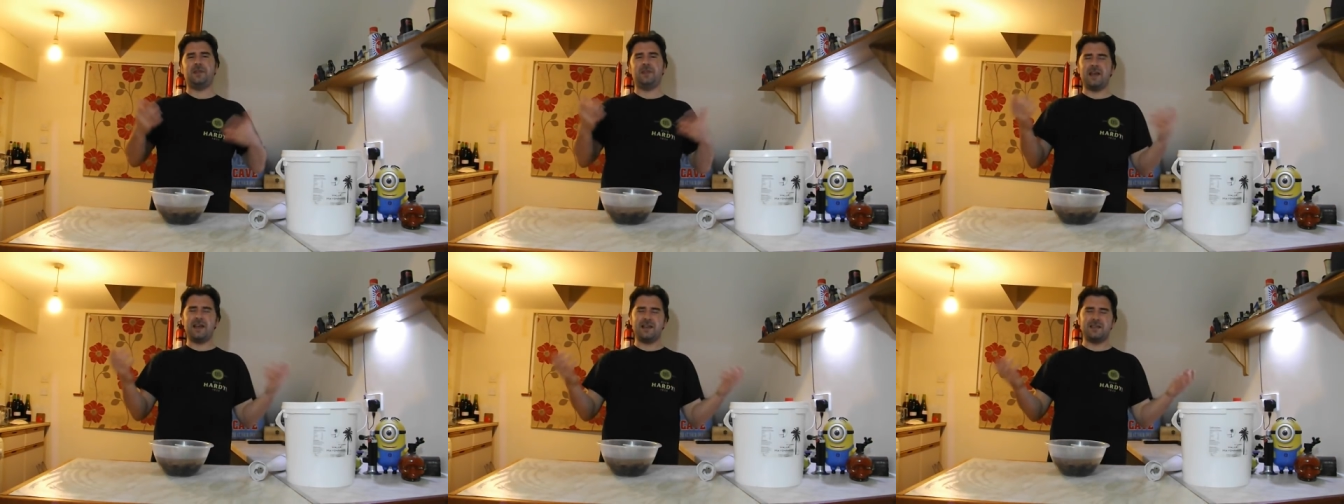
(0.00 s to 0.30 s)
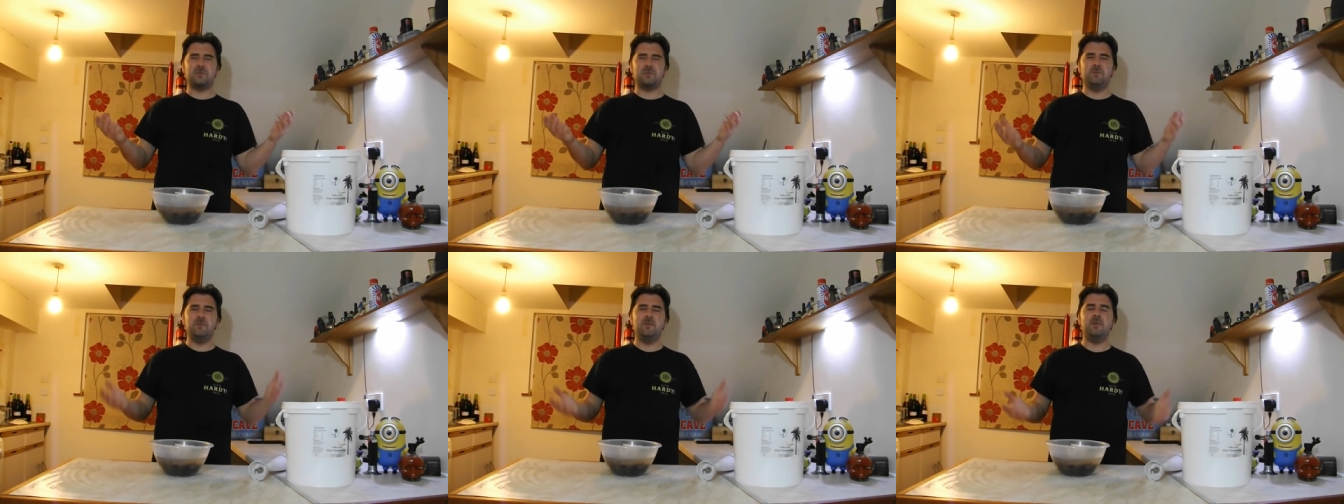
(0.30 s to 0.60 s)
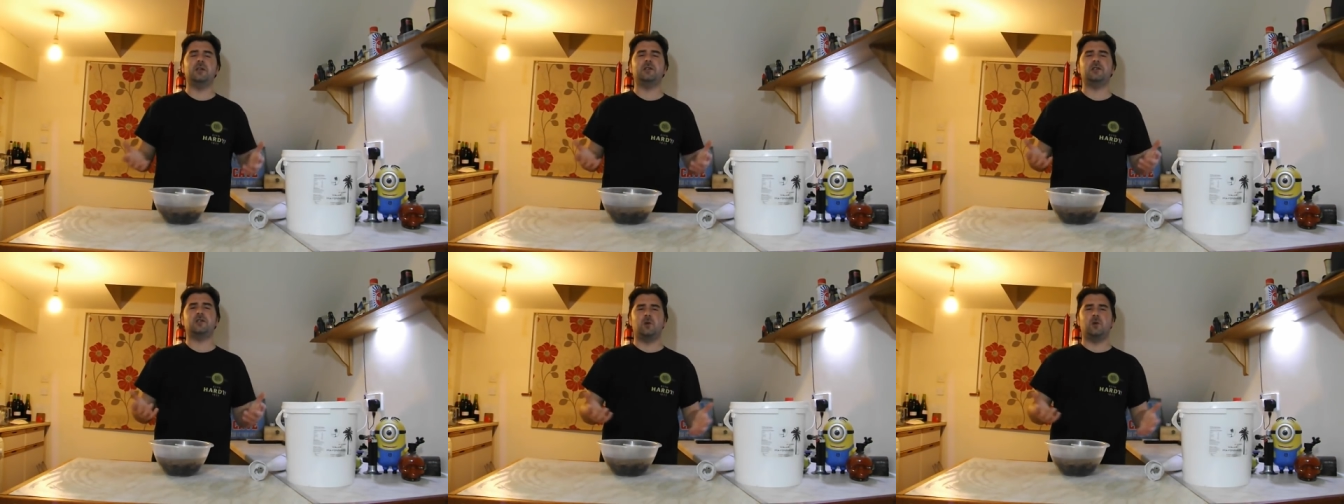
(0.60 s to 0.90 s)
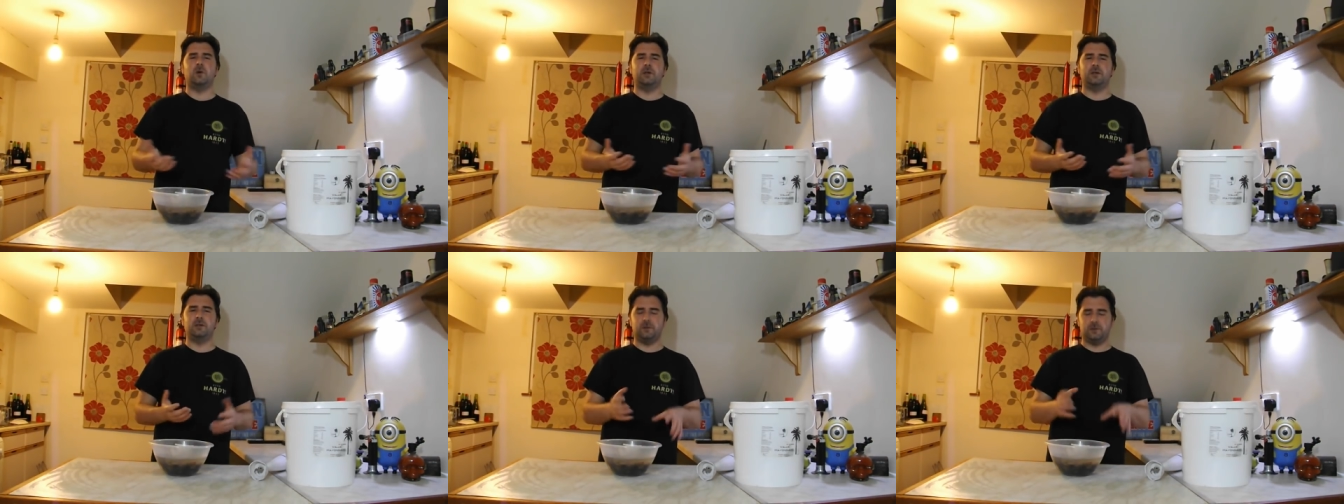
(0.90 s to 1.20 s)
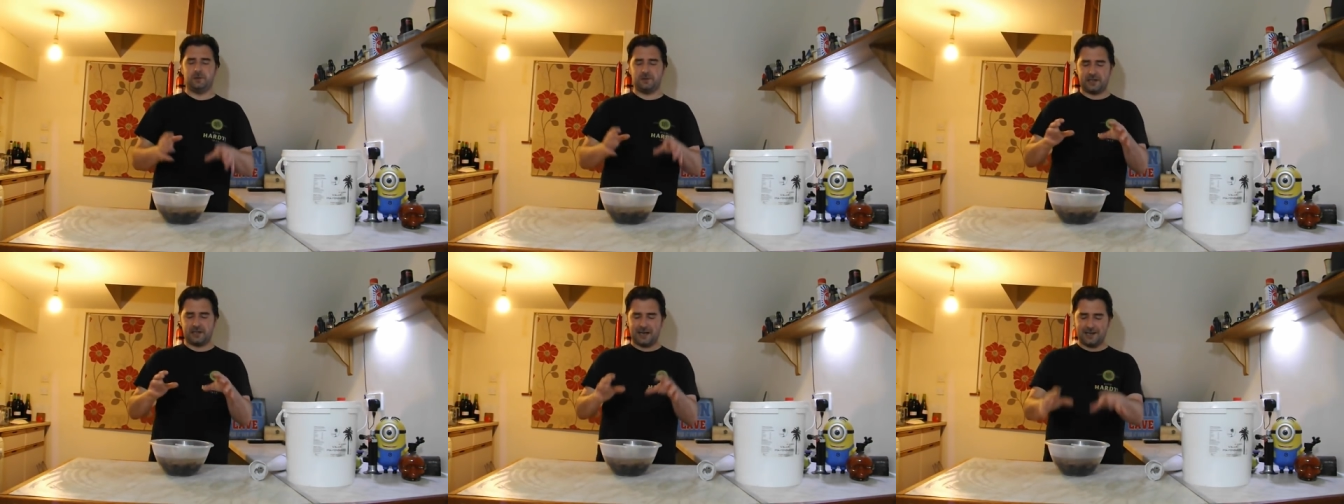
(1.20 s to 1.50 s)
as much
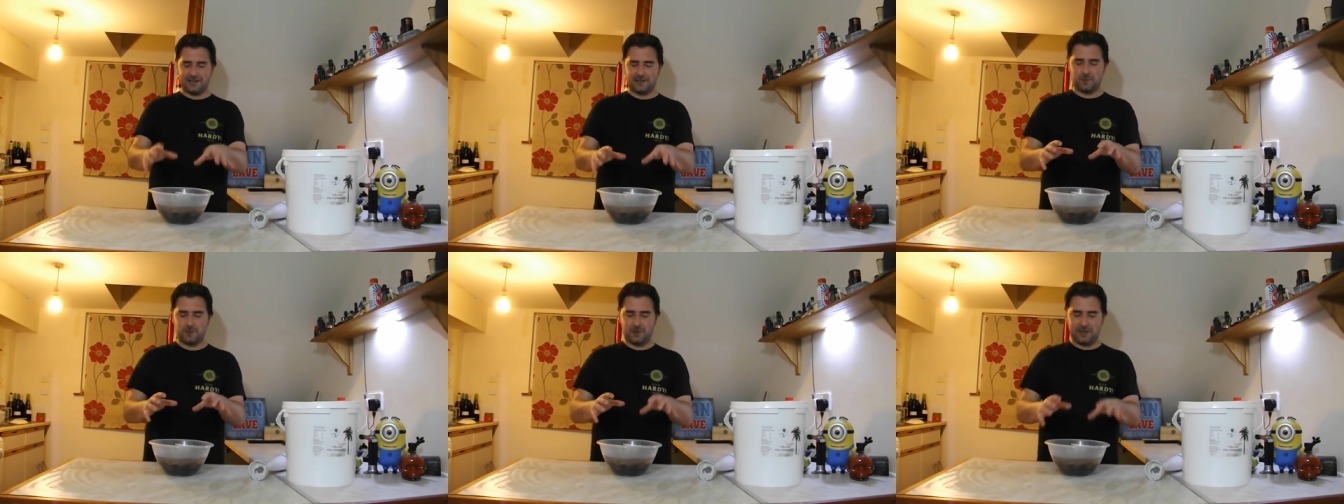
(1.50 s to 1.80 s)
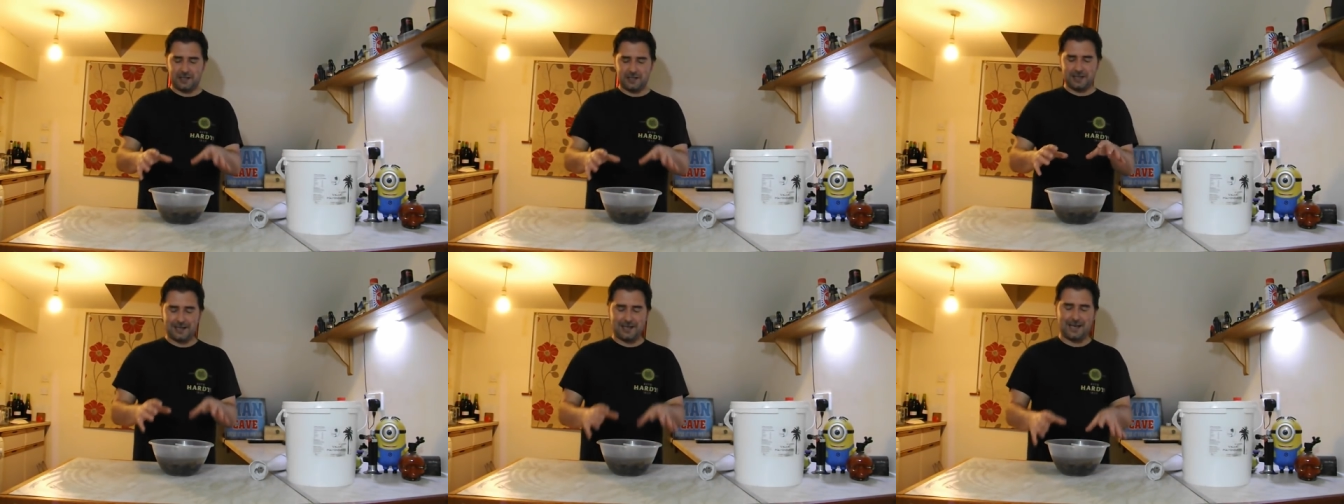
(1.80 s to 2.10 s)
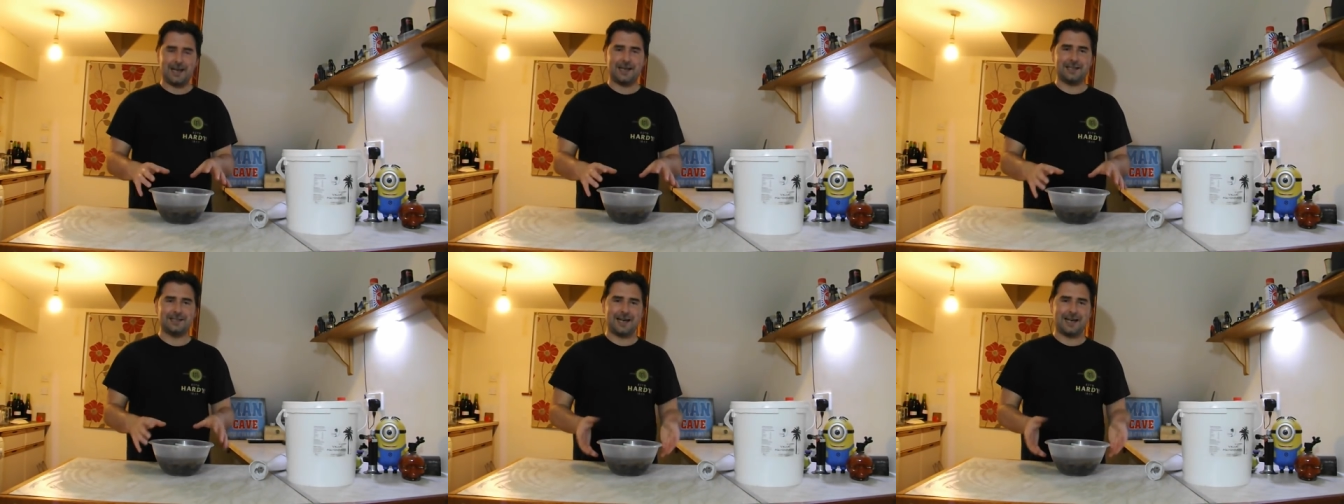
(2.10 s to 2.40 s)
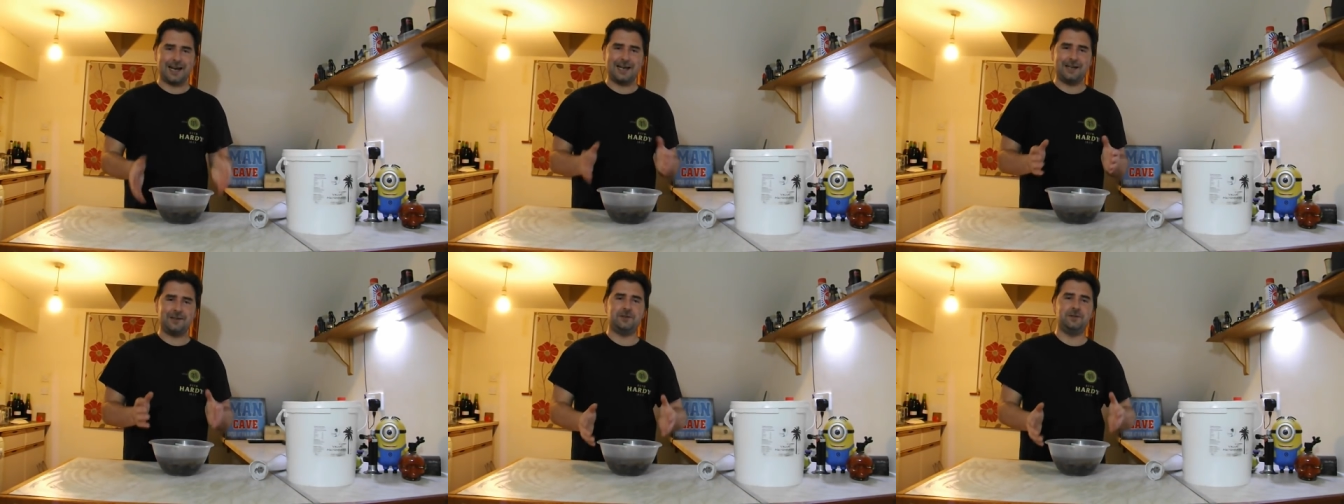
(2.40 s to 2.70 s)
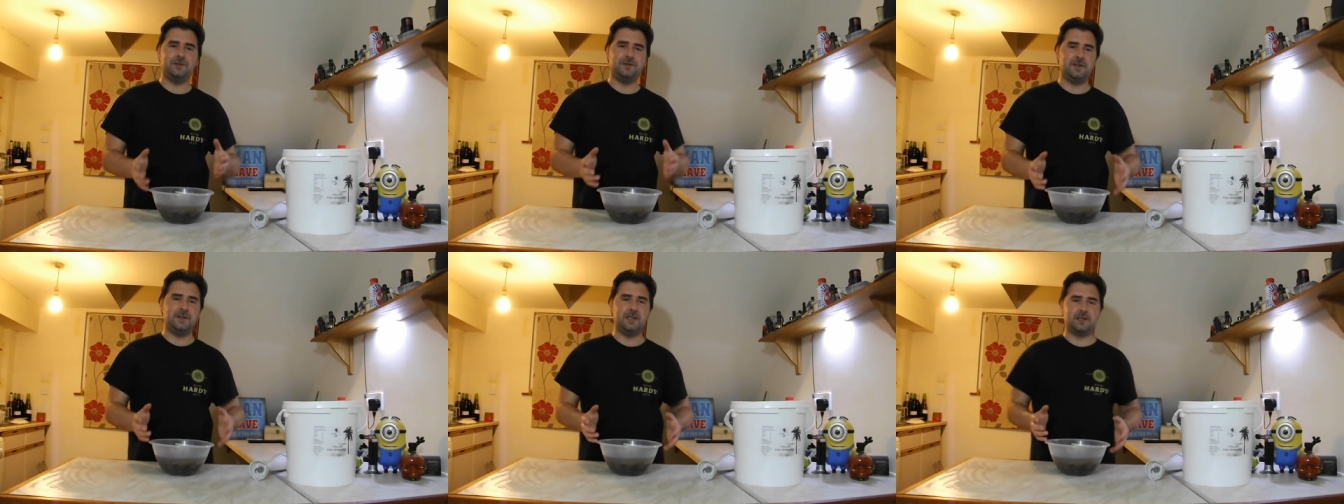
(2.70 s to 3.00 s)
oils as we can get out
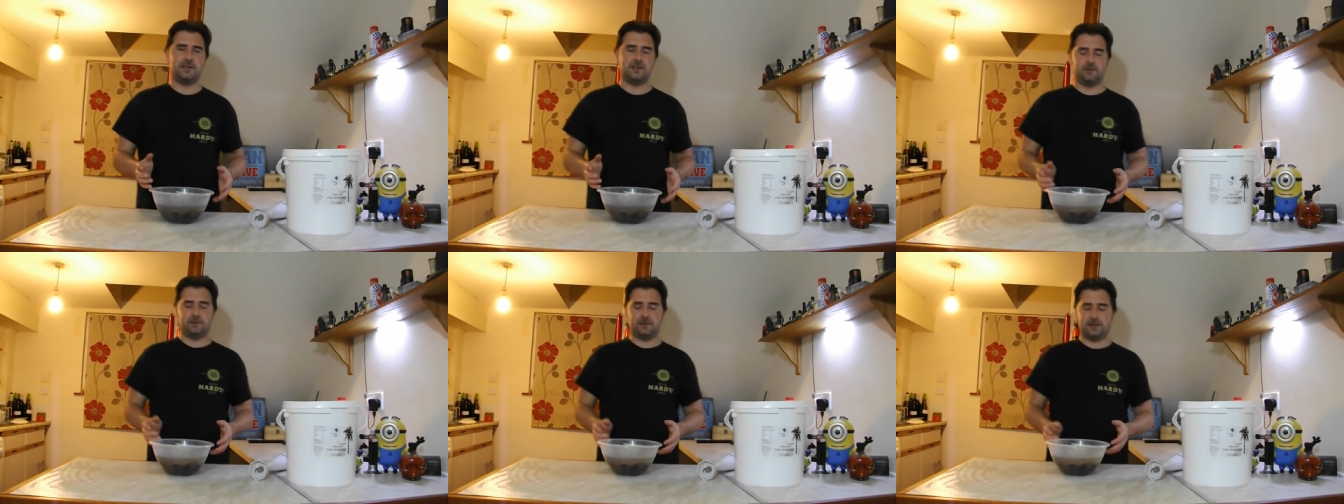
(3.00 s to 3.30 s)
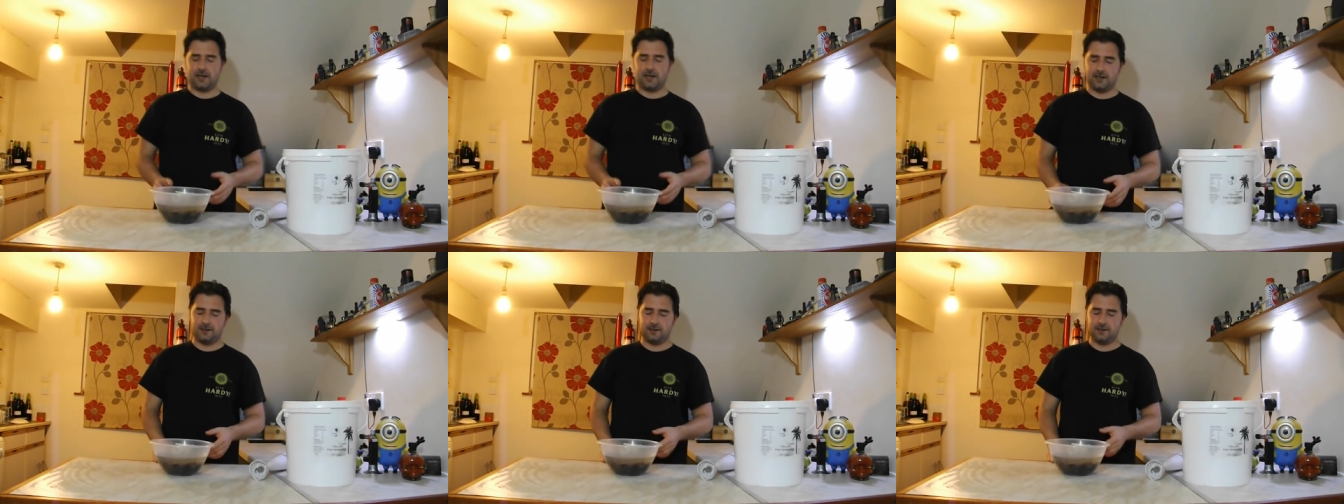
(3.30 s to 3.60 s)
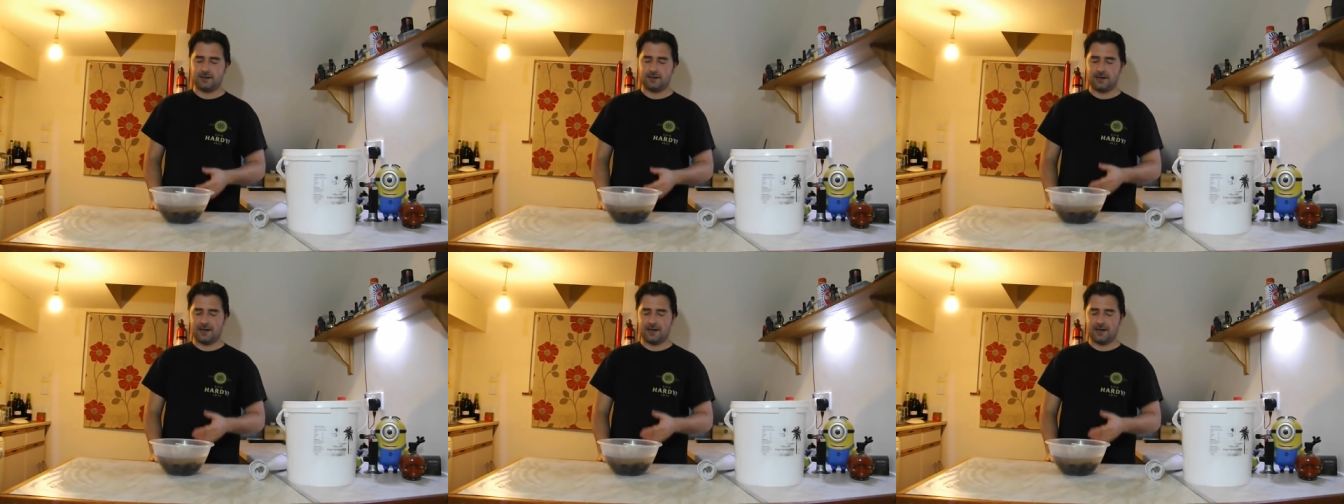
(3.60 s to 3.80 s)
of these sultanas.